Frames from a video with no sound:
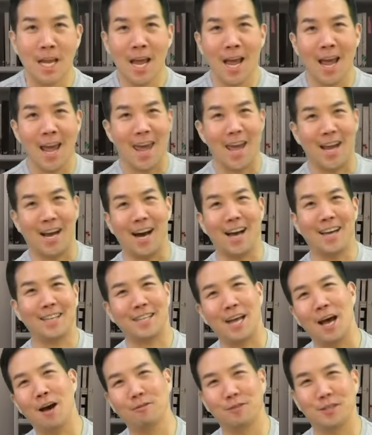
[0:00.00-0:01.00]
Hey guys,
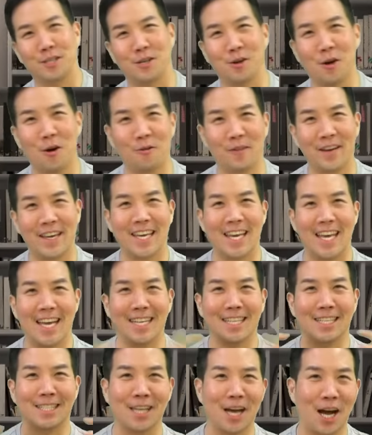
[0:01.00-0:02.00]
how's it going? It
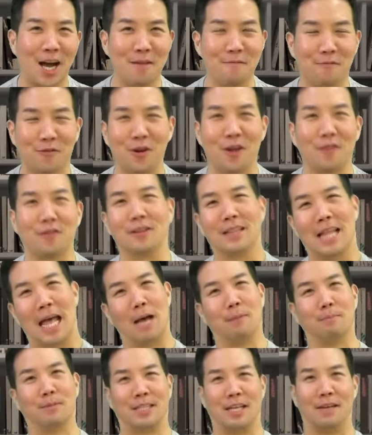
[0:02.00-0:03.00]
is time for another
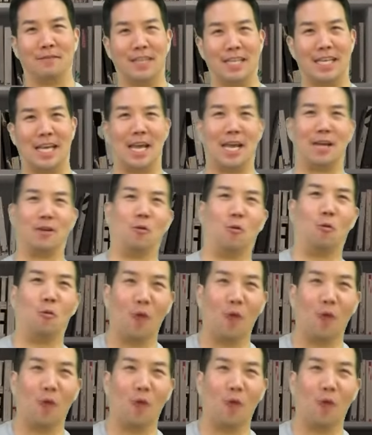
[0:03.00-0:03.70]
LAB78.